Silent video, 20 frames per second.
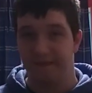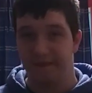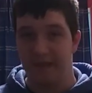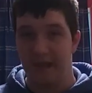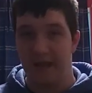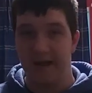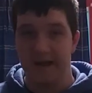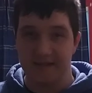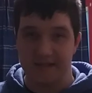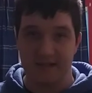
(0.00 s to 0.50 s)

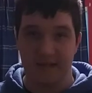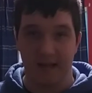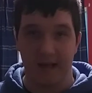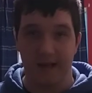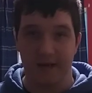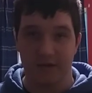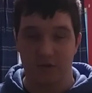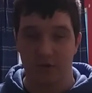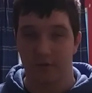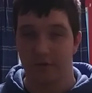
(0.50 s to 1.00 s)
the
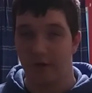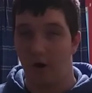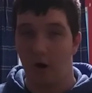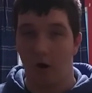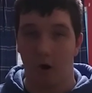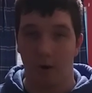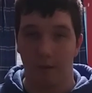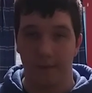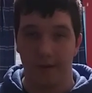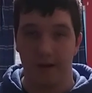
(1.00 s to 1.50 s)
A.C.H, or the
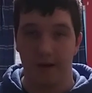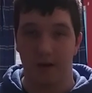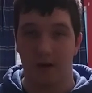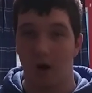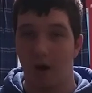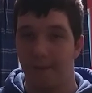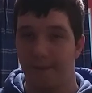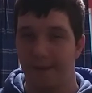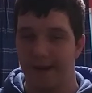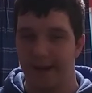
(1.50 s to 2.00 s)
Army
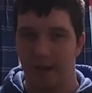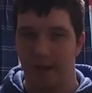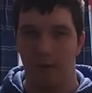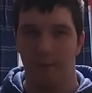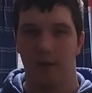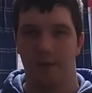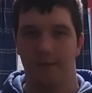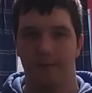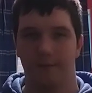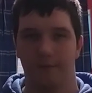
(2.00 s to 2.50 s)
Combat
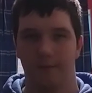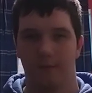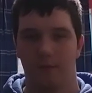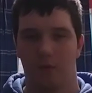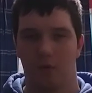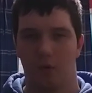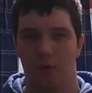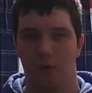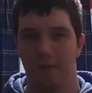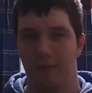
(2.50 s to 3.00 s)
Helmet.
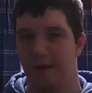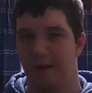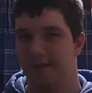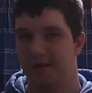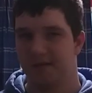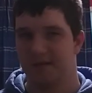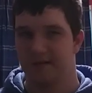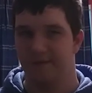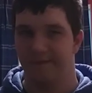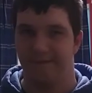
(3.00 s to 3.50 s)
Or maybe
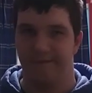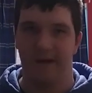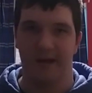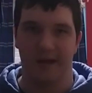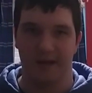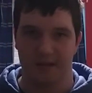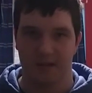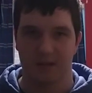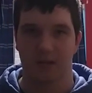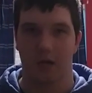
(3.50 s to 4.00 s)
it's
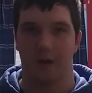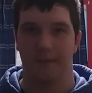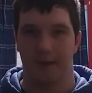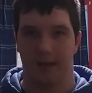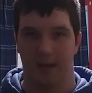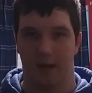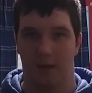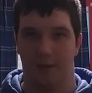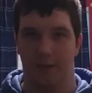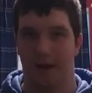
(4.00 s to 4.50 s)
Advanced Combat
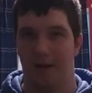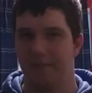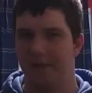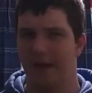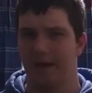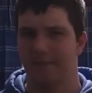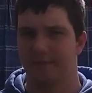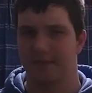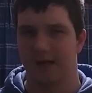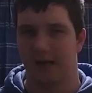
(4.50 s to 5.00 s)
Helmet. I'm
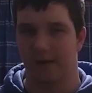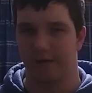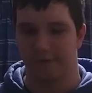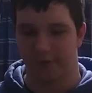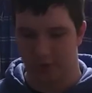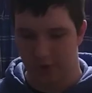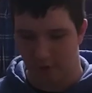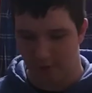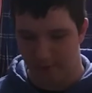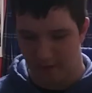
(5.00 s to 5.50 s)
not entirely for
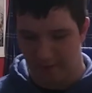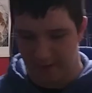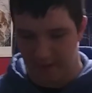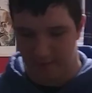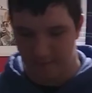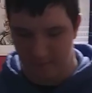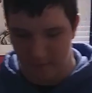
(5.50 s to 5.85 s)
sure about that.